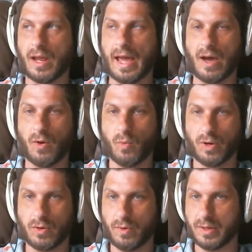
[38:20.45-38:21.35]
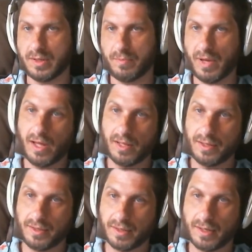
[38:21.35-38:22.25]
how we're going to
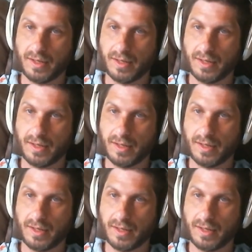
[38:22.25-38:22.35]
bond?